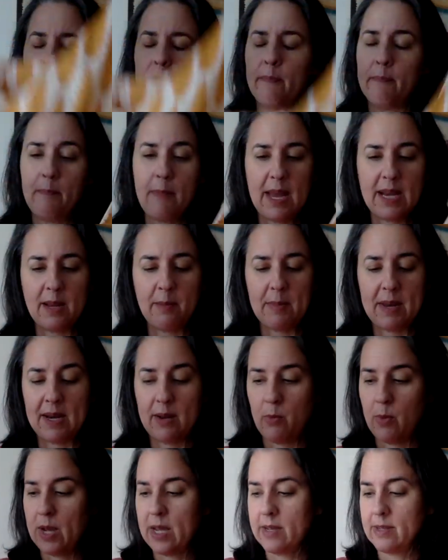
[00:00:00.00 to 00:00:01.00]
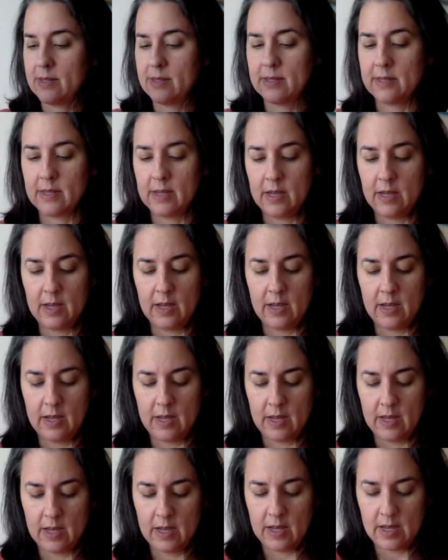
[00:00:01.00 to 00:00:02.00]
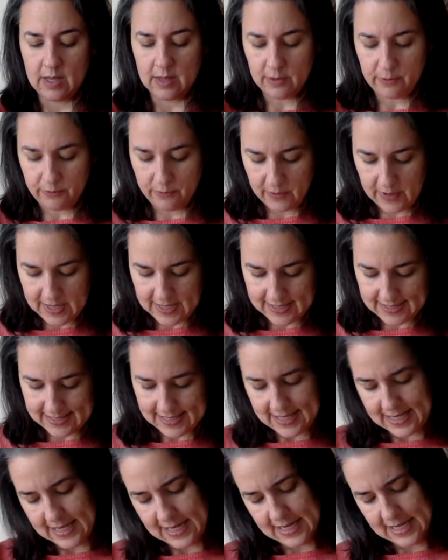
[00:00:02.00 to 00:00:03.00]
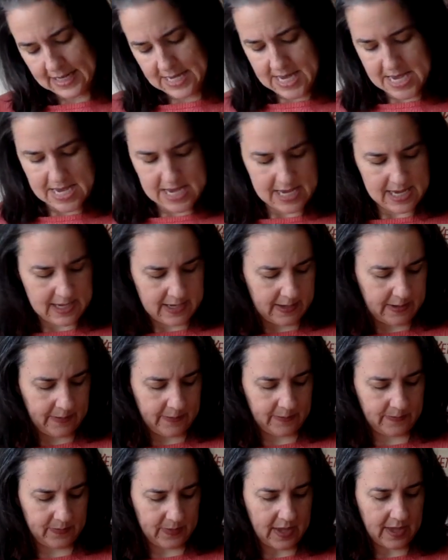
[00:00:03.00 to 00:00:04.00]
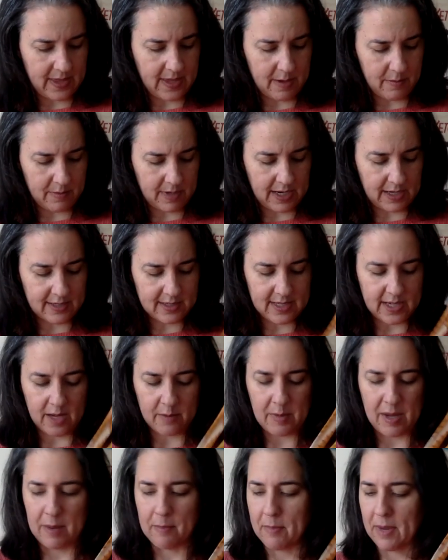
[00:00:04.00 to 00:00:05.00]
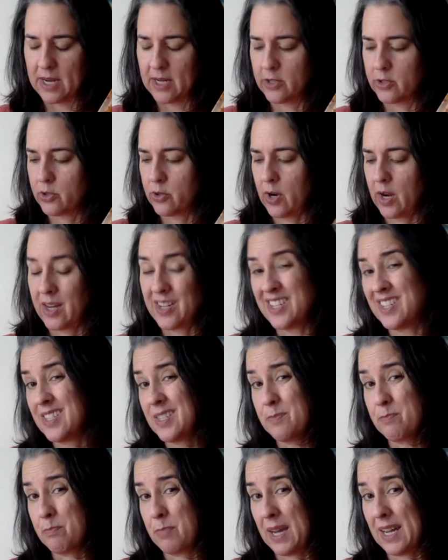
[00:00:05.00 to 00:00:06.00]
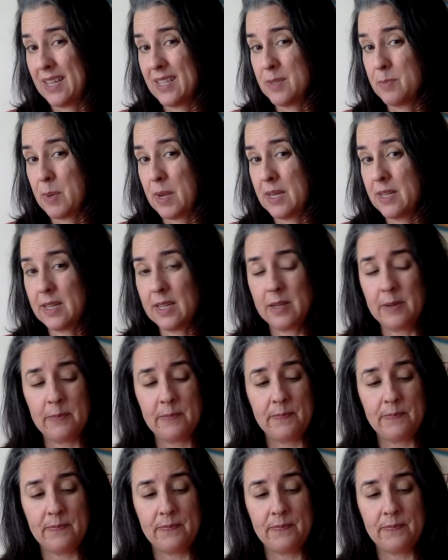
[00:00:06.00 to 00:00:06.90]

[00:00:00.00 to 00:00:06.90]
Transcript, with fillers: many, many ways. The facing, I think next time I might try just bias binding,